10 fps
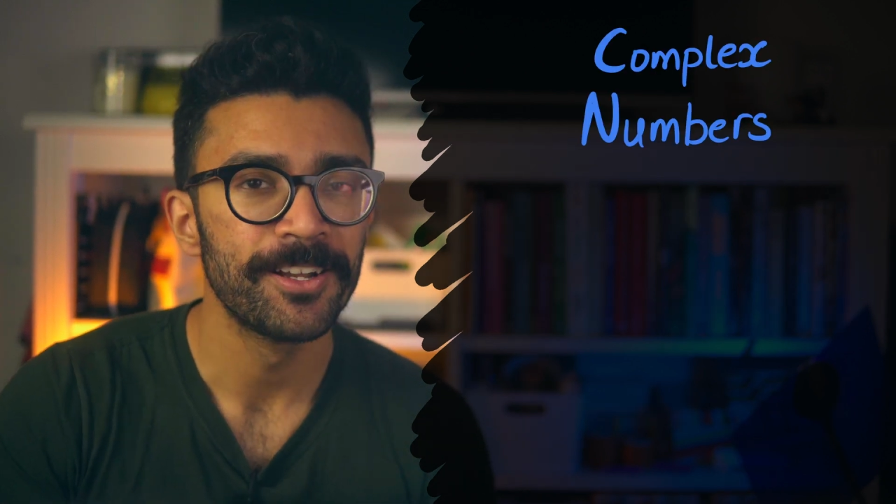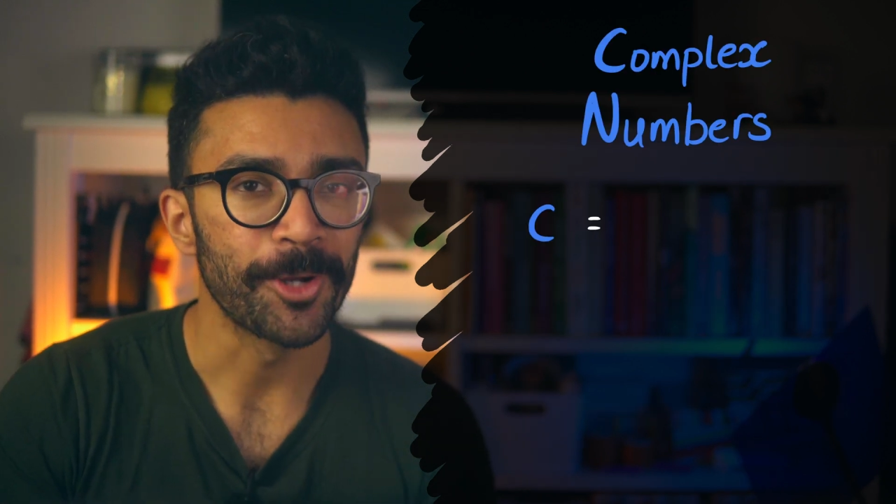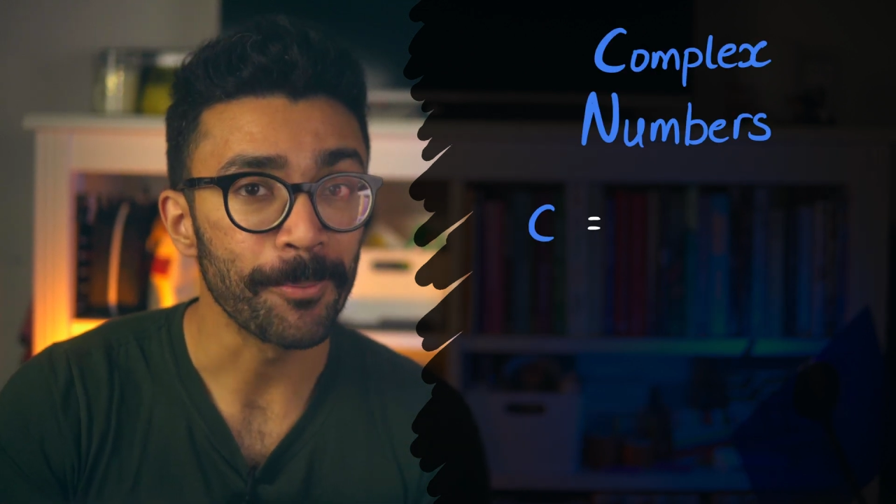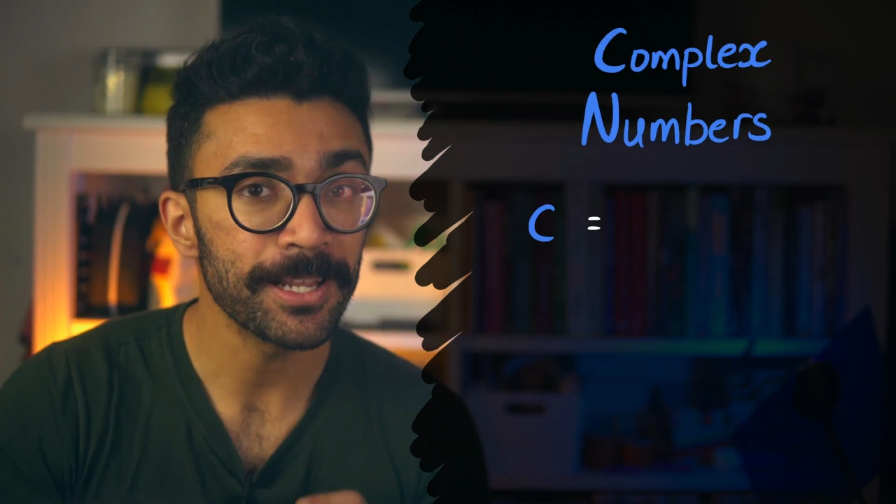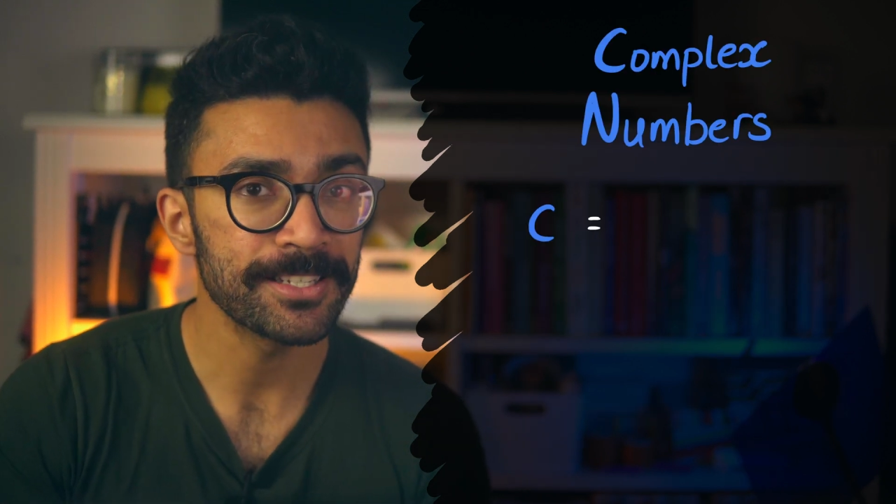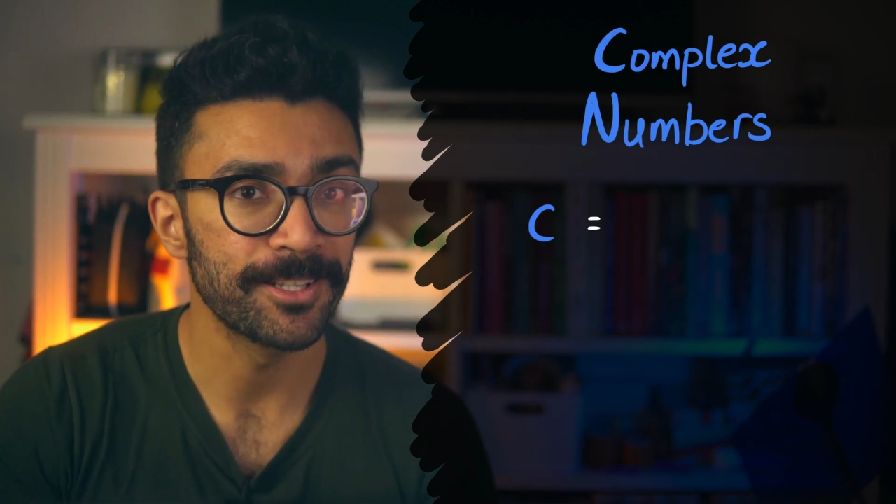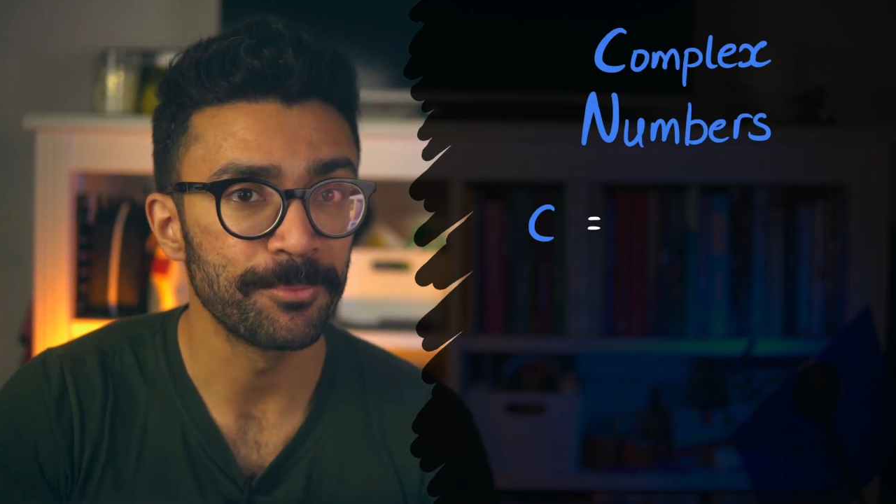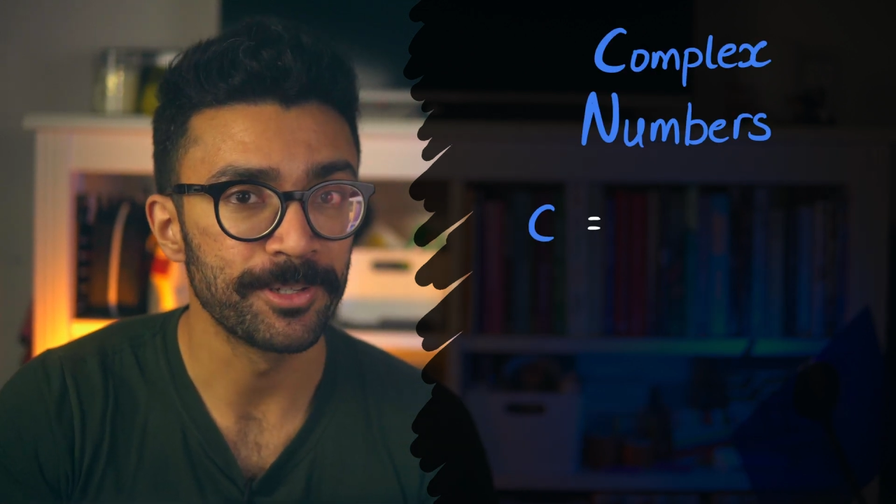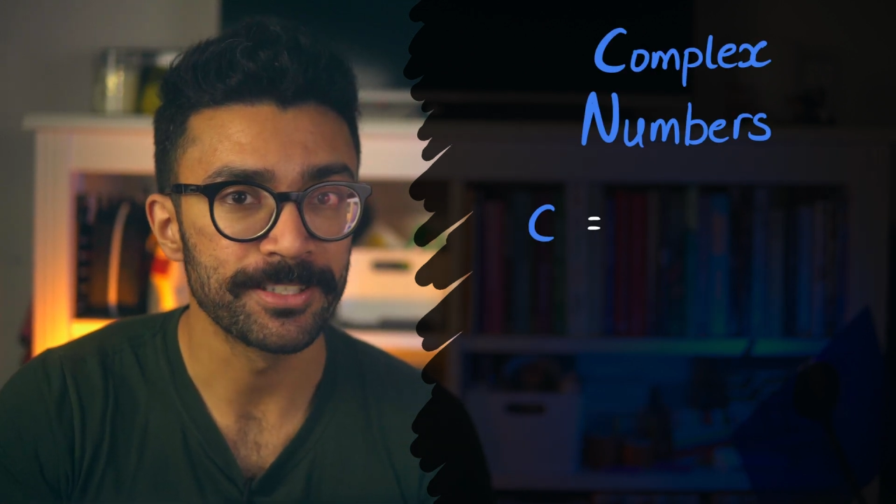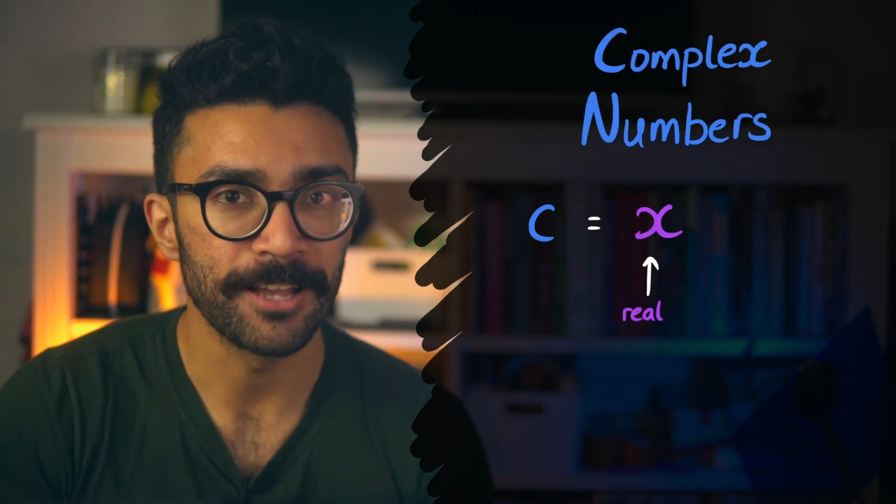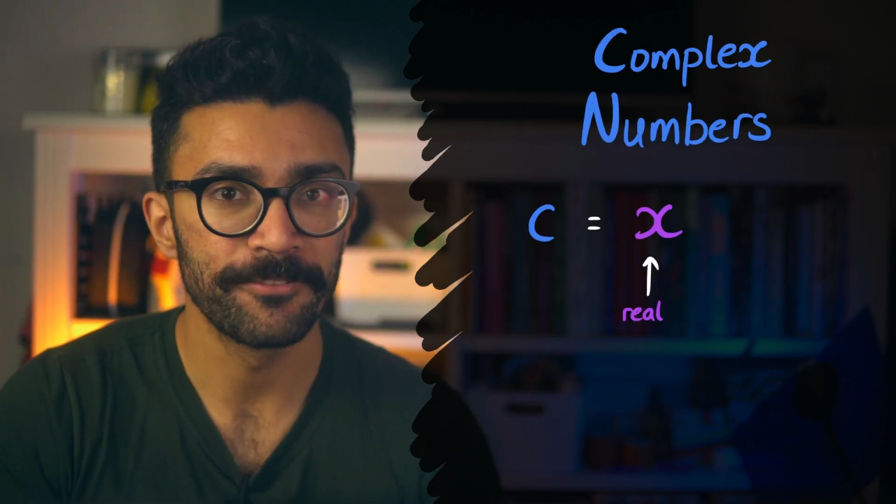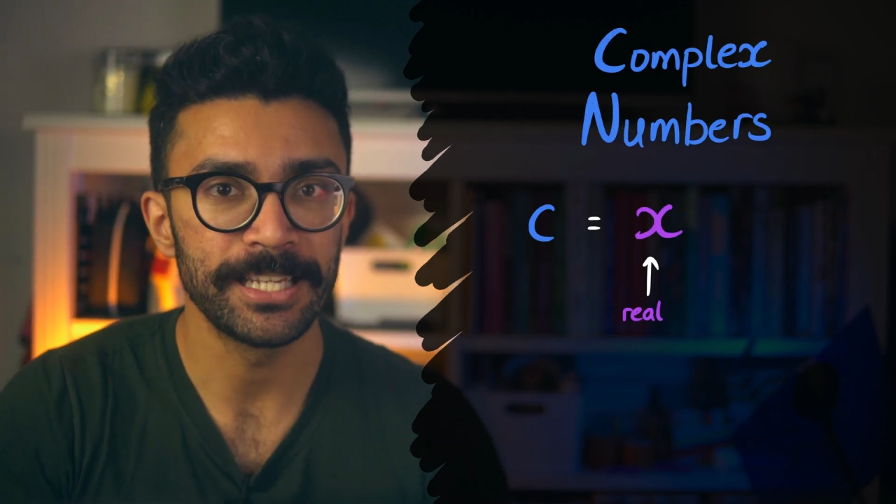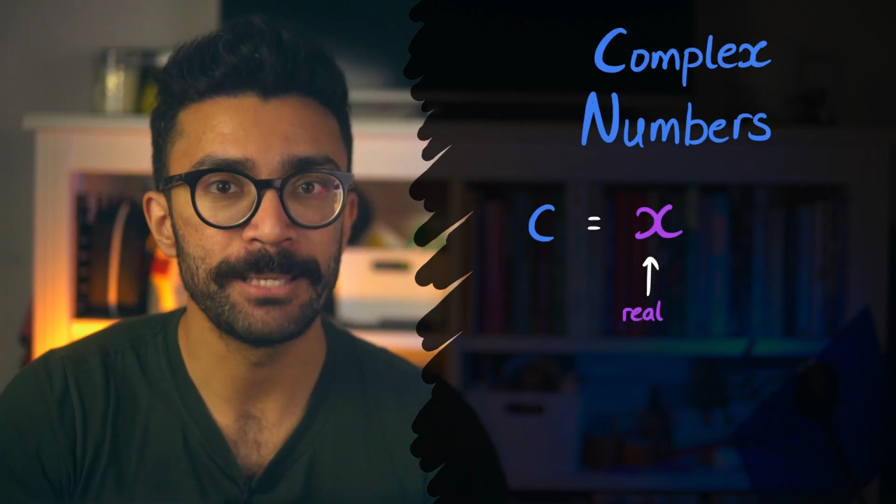Complex numbers have an